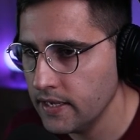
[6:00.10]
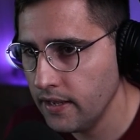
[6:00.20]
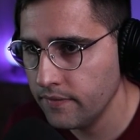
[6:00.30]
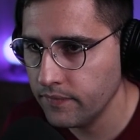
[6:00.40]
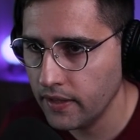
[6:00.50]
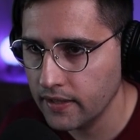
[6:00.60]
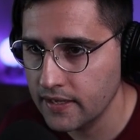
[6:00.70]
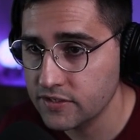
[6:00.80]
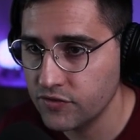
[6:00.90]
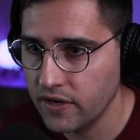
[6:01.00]
let's say, and
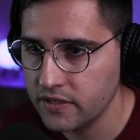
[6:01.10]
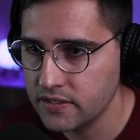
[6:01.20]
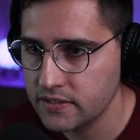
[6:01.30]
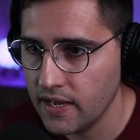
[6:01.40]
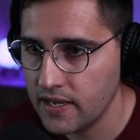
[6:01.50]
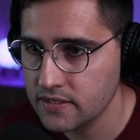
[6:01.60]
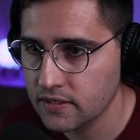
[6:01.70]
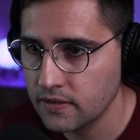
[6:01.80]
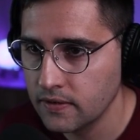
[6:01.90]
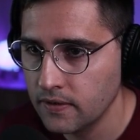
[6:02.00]
let's create this
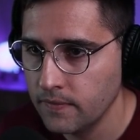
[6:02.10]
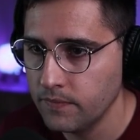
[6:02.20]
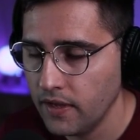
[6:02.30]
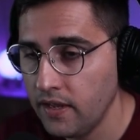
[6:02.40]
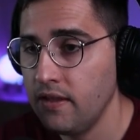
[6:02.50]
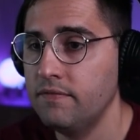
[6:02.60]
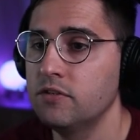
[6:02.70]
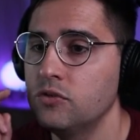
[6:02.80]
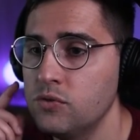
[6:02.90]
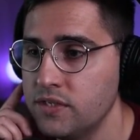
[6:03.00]
task. And
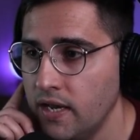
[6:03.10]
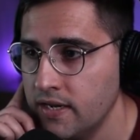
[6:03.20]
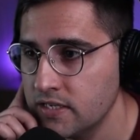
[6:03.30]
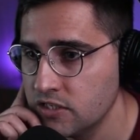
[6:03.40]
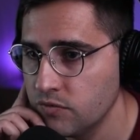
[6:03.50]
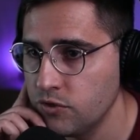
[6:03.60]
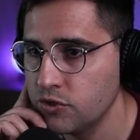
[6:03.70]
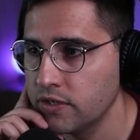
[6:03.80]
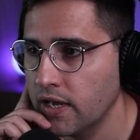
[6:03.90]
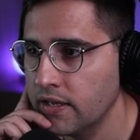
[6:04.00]
after two seconds, we
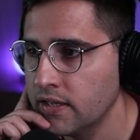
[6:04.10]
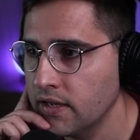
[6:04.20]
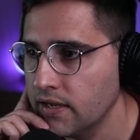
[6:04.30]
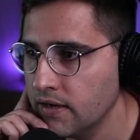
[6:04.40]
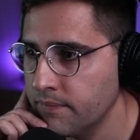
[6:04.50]
should get